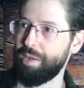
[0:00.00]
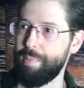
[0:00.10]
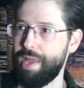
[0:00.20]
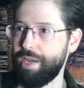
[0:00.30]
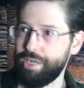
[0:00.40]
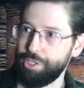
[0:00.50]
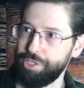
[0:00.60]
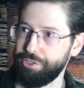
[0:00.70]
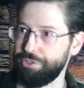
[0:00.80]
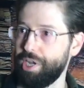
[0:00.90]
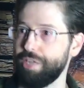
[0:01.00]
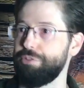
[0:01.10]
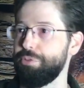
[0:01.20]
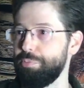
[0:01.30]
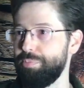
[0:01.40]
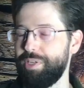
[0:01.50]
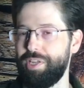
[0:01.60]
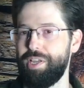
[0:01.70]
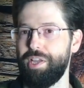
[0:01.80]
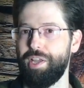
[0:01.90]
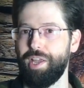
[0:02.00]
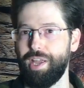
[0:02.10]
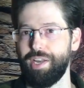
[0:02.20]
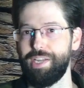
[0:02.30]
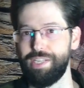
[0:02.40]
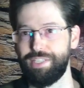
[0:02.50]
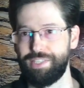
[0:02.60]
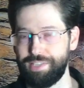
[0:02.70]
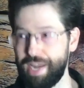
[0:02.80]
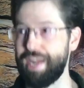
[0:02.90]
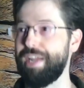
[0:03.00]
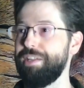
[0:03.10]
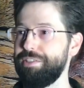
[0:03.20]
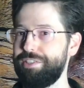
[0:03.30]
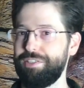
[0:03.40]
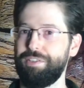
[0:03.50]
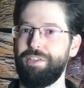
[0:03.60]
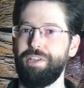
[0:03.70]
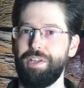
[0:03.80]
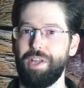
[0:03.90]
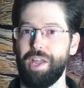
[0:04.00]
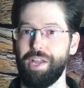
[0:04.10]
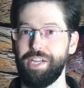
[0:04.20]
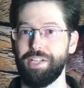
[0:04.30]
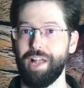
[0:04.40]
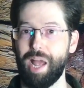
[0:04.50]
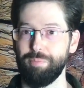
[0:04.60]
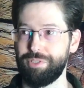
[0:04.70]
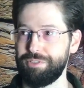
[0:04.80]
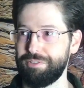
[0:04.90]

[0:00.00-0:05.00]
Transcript: a man in a Jesus costume, and he stands and he claps.